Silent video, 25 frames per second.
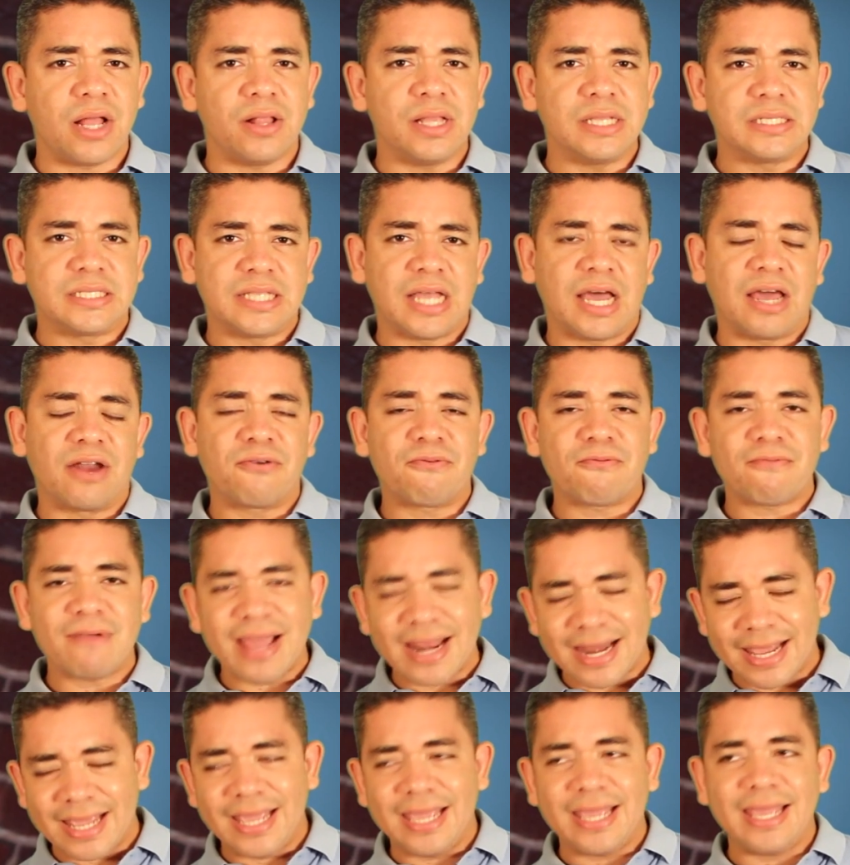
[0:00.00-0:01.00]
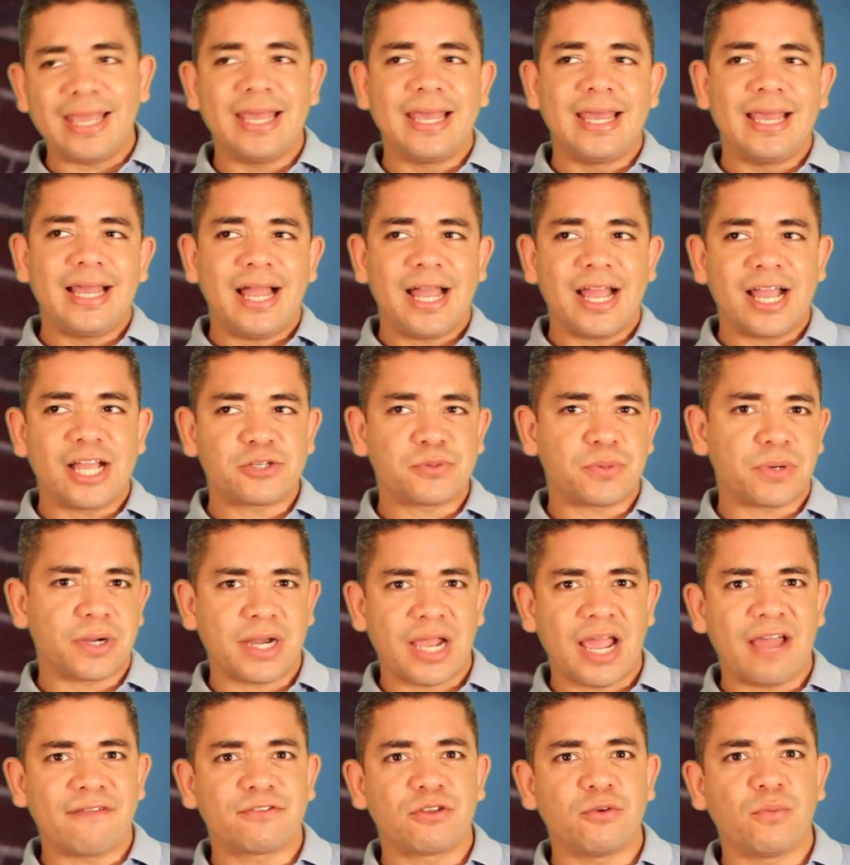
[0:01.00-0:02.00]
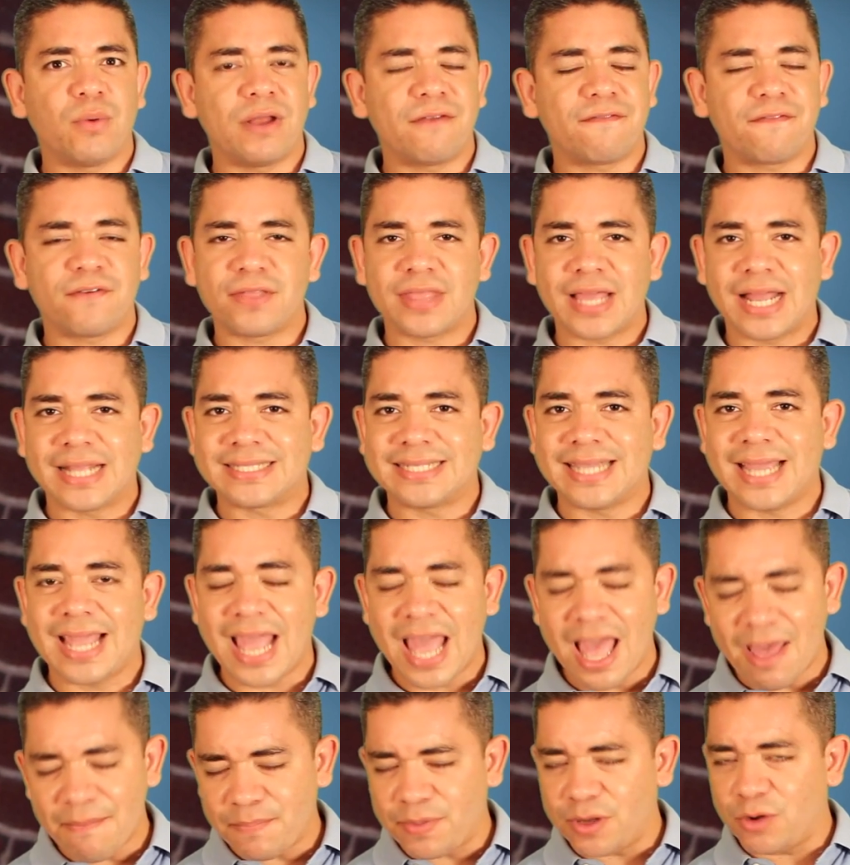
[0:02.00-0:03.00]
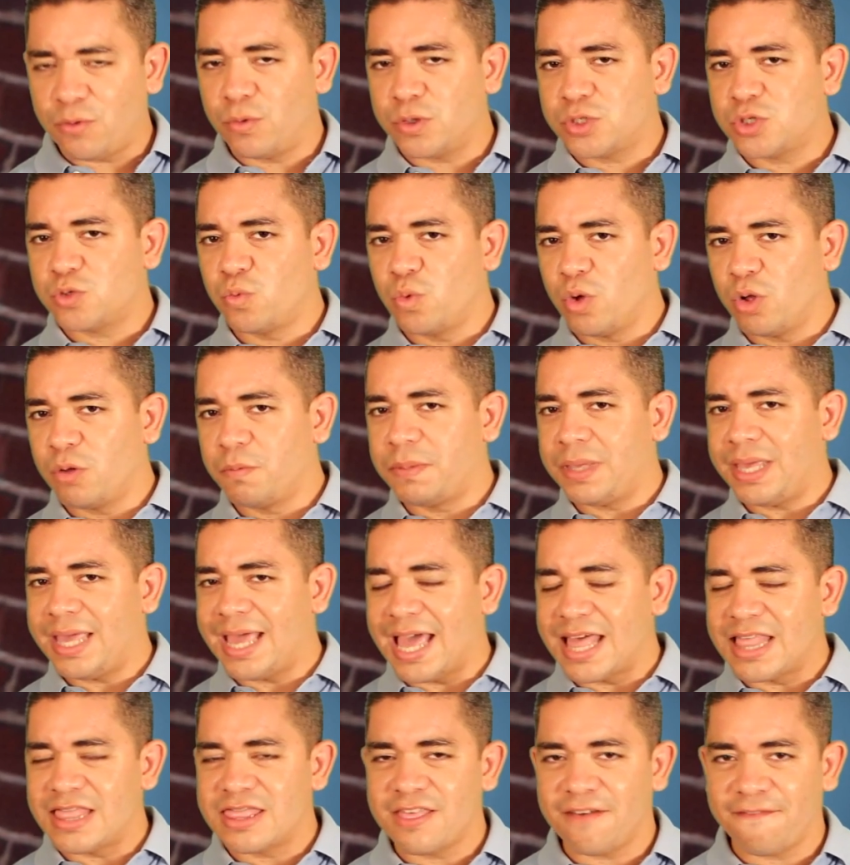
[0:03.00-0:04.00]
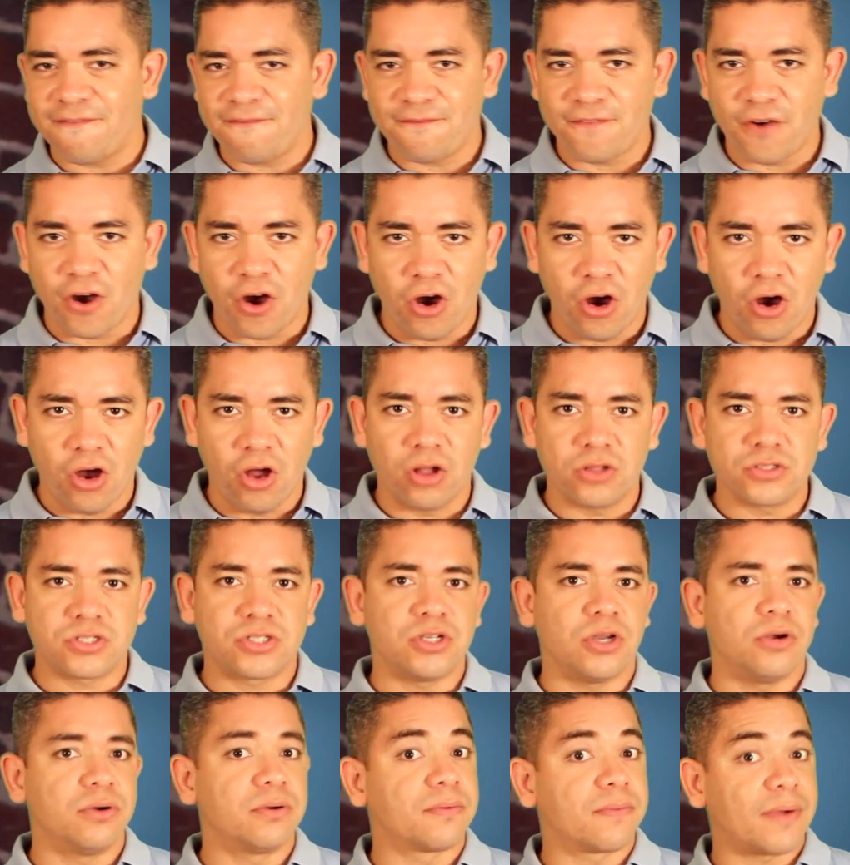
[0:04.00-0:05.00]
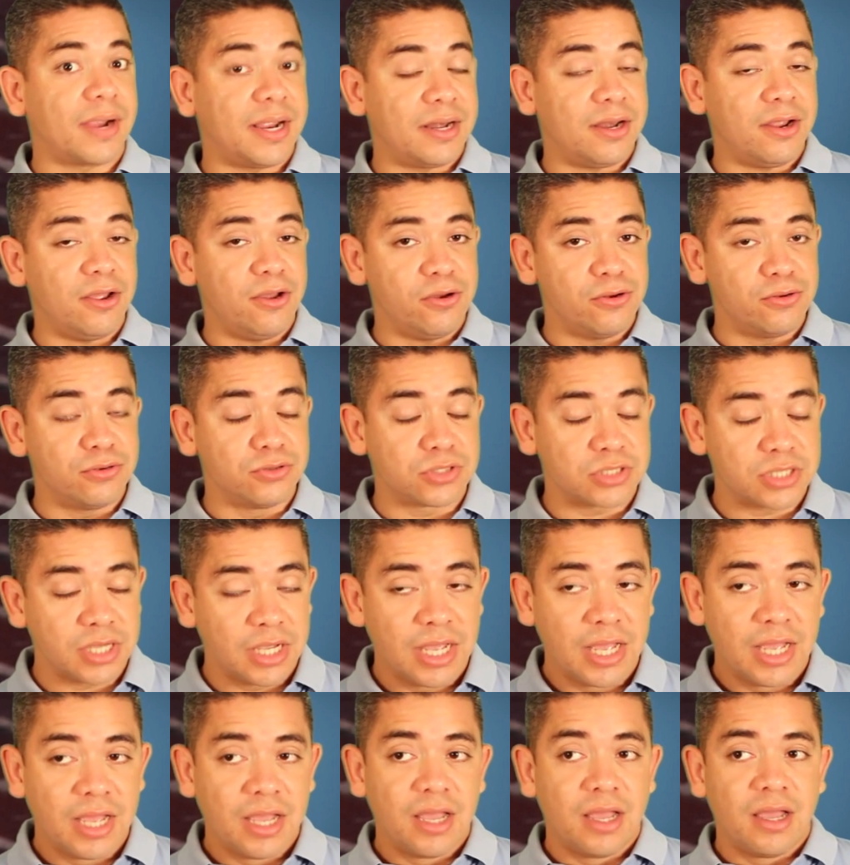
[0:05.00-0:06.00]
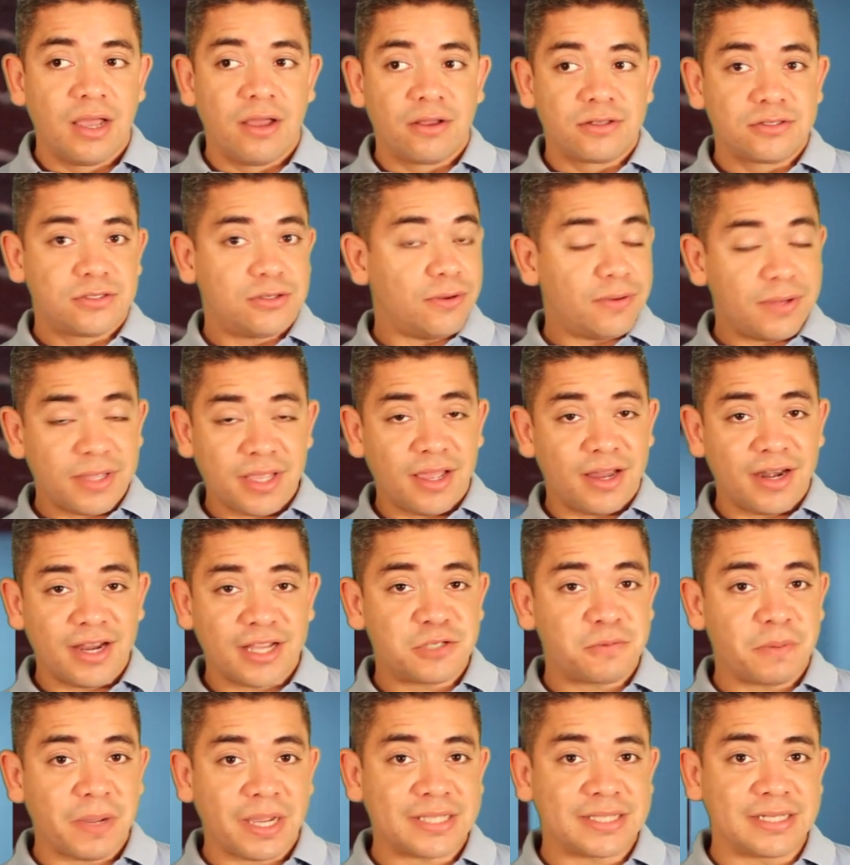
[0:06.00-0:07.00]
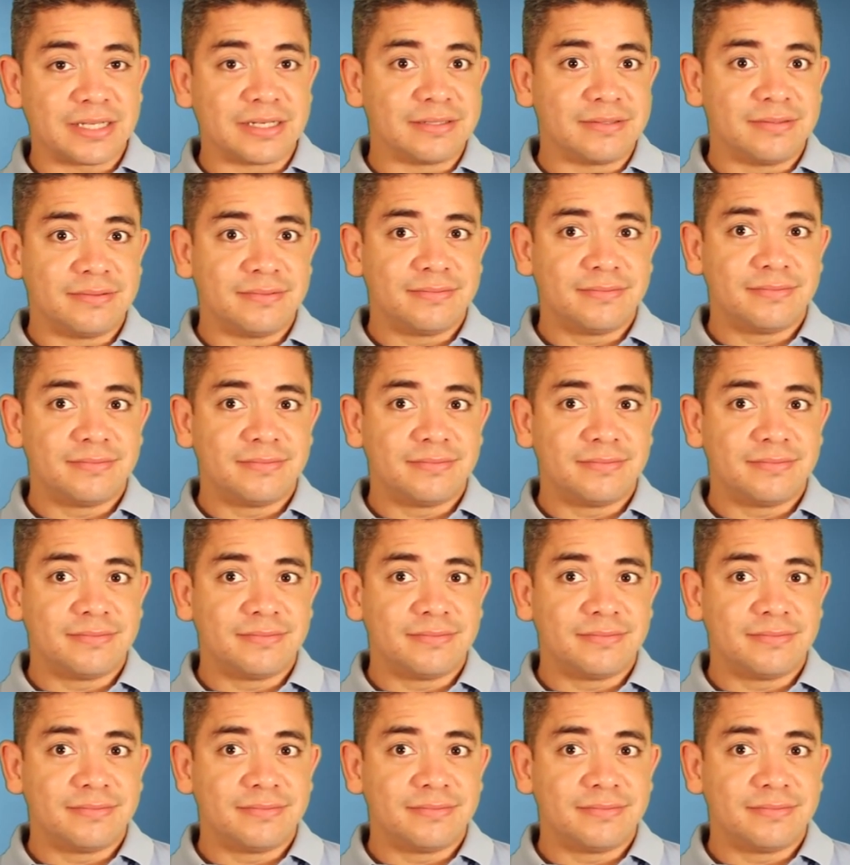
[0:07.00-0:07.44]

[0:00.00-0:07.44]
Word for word: L is not ready, I guess we're going to have to wait for that to happen, which will be in the fall. So, great news. Totally unexpected.